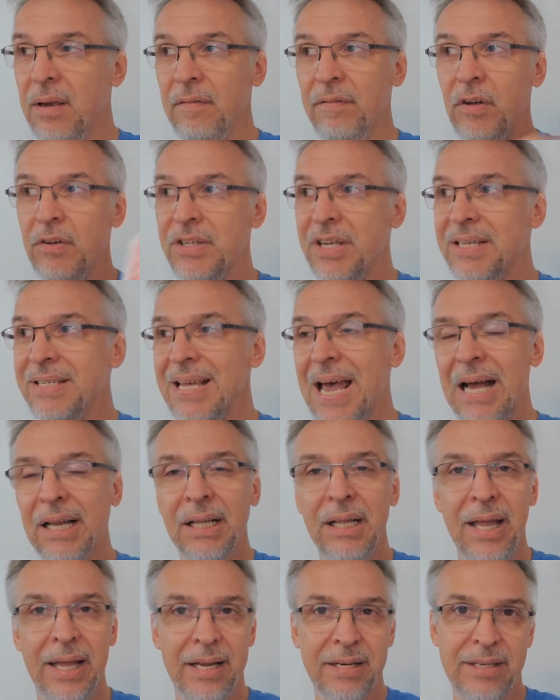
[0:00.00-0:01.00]
Feels
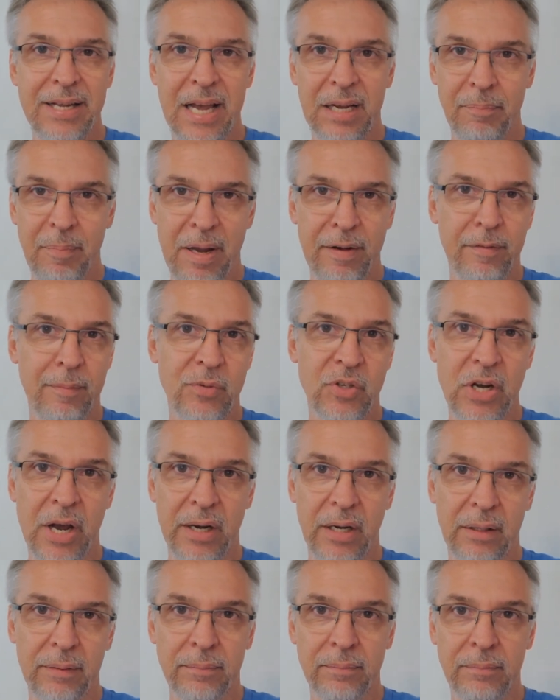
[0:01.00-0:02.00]
exactly like a deck made from
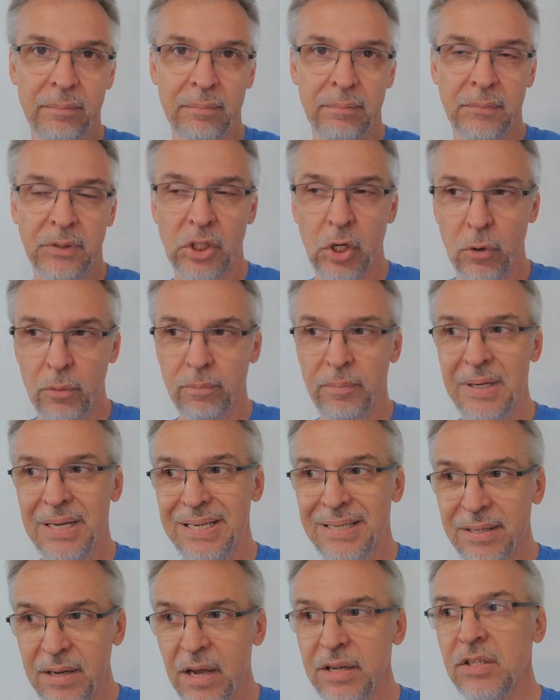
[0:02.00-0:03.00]
China. So
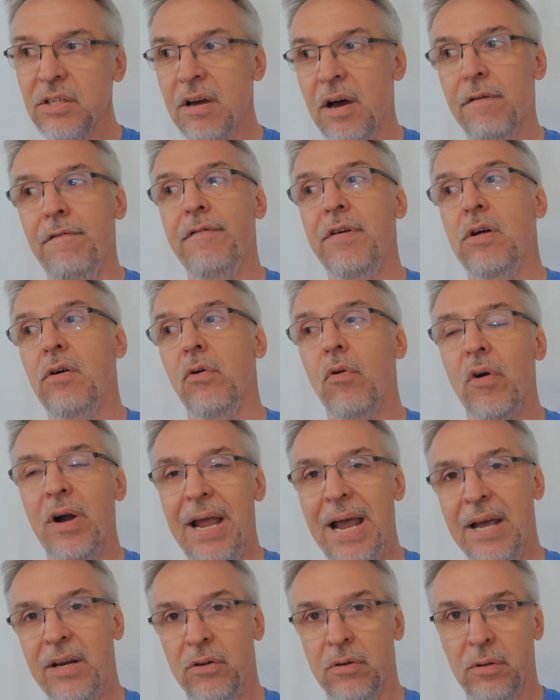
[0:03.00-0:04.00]
it does not feel or
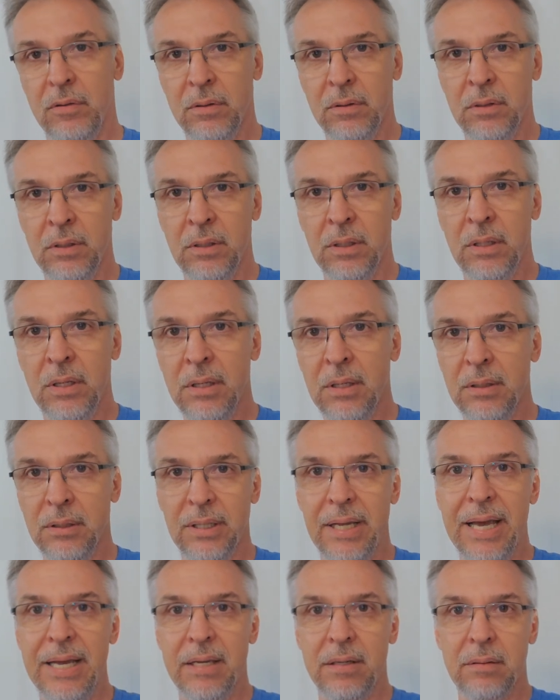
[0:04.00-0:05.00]
handle
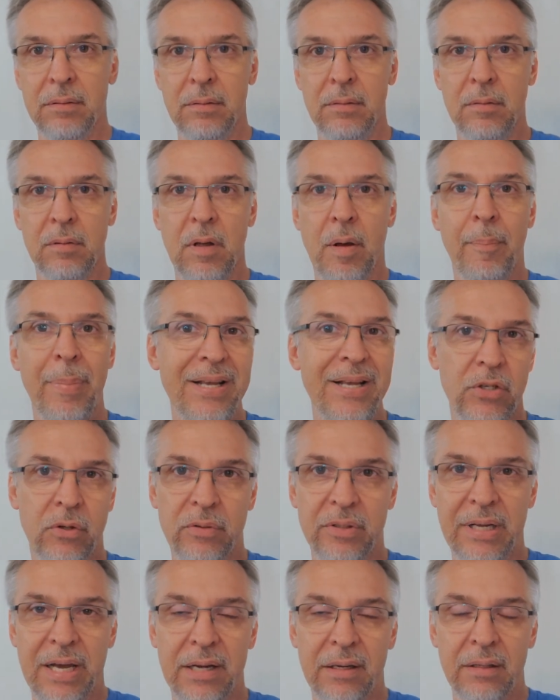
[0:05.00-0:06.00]
like a
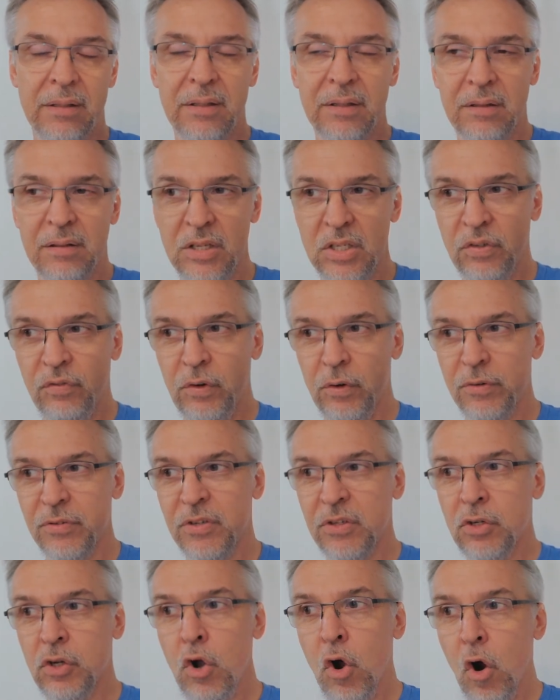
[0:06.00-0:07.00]
bicycle deck. This
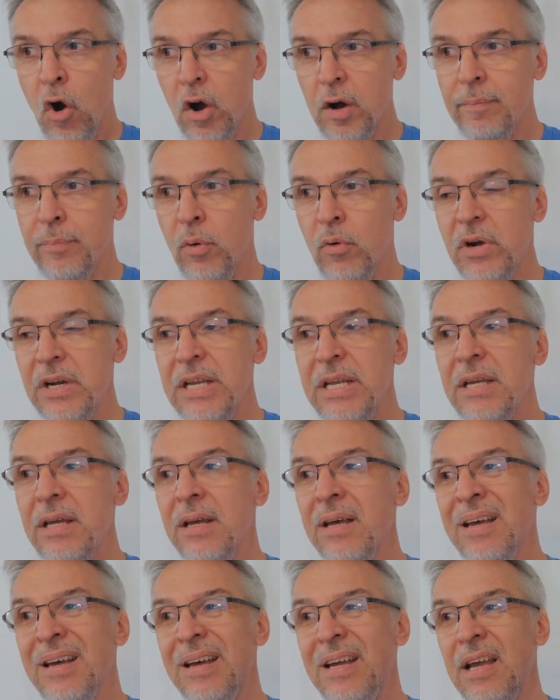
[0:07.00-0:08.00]
feels cardboardy.
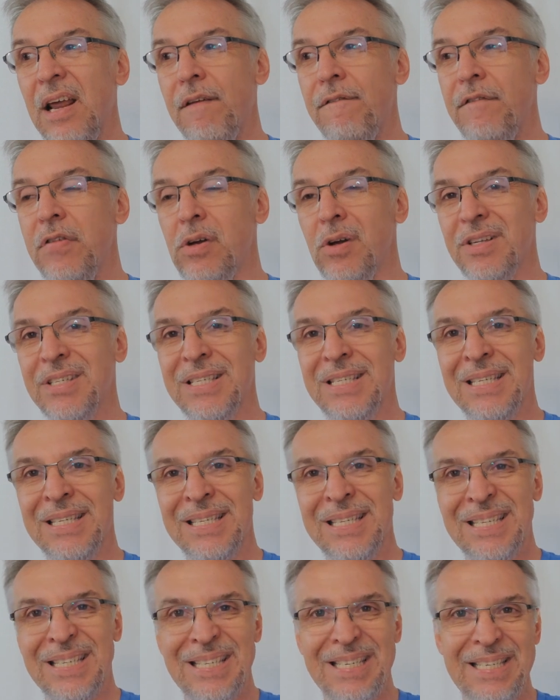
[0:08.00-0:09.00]
It feels
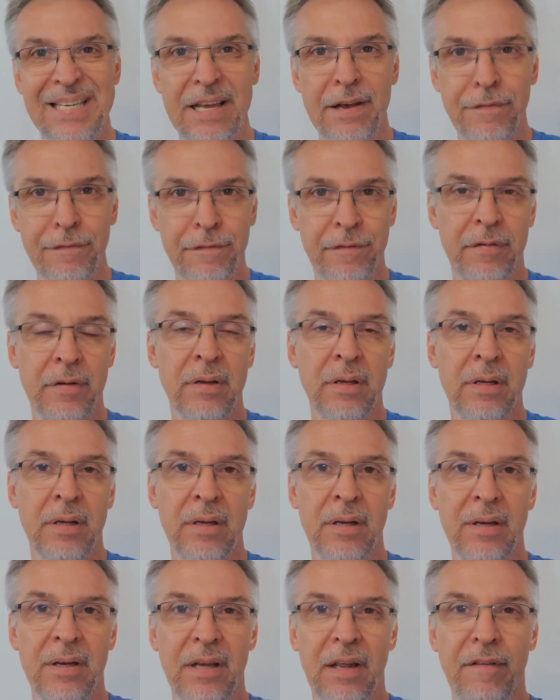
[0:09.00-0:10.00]
stiff.
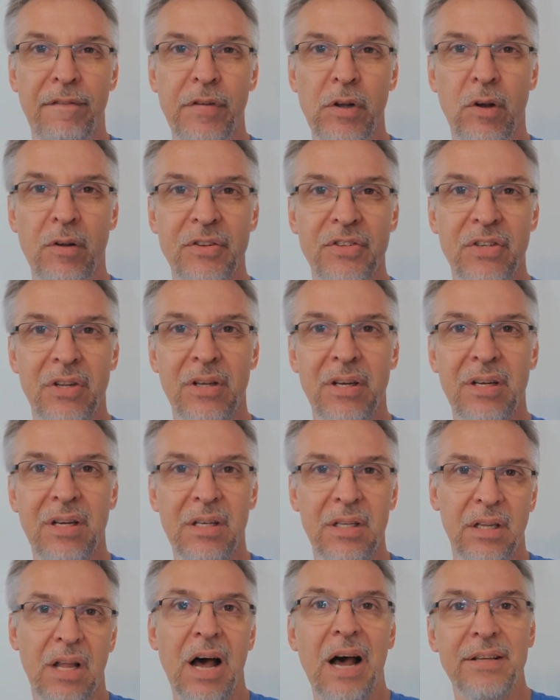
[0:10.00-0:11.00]
It feels
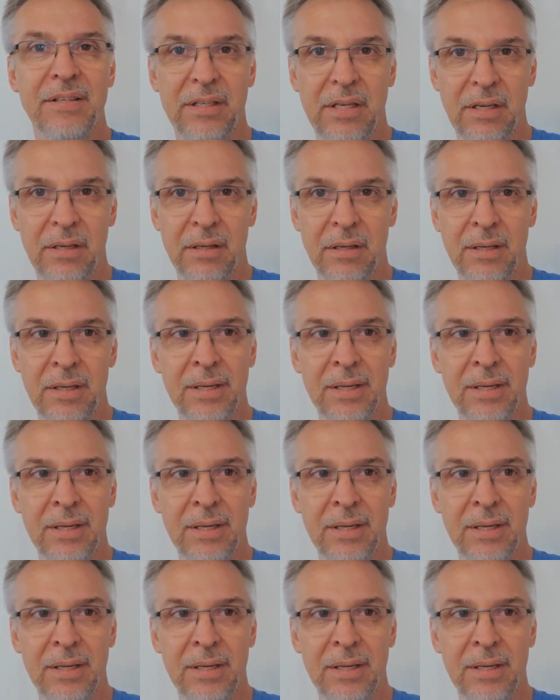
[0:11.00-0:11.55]
glossy.